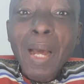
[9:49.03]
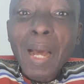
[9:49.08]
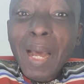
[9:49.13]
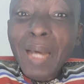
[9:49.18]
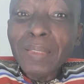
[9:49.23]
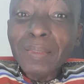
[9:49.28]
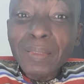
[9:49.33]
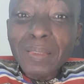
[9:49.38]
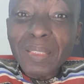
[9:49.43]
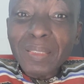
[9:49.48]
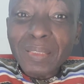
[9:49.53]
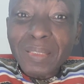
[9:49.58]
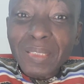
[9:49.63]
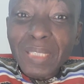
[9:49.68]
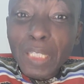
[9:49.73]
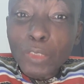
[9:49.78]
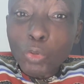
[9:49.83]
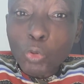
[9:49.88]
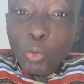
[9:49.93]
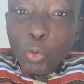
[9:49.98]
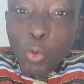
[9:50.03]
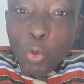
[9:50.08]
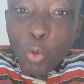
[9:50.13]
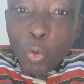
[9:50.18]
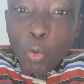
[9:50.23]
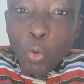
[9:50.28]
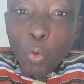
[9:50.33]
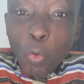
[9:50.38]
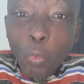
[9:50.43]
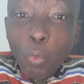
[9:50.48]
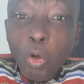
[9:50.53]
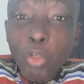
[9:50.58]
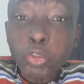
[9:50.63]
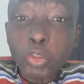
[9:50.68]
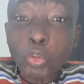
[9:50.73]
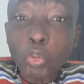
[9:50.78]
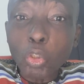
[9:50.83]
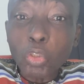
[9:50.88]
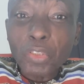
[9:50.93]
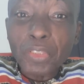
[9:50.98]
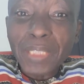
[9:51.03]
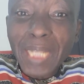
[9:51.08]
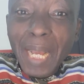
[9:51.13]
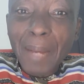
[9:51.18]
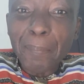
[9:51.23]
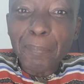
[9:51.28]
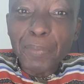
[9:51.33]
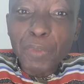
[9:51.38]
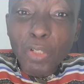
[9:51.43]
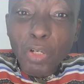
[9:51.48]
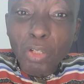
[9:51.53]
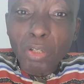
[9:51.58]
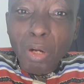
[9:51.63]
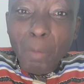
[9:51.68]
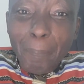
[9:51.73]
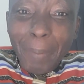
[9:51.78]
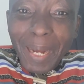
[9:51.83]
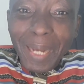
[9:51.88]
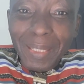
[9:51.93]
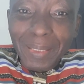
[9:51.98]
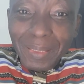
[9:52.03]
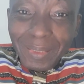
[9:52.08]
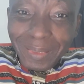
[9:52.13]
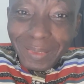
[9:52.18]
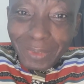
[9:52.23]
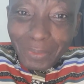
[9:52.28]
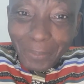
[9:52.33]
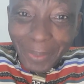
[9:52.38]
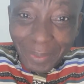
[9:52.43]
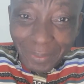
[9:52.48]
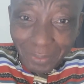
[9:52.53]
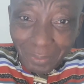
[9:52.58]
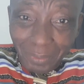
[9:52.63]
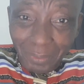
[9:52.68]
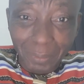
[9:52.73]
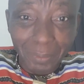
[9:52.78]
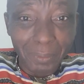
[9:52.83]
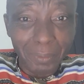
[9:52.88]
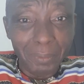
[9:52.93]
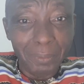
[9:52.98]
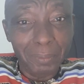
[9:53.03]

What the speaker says: And the said coup was to serve Yoruba interests.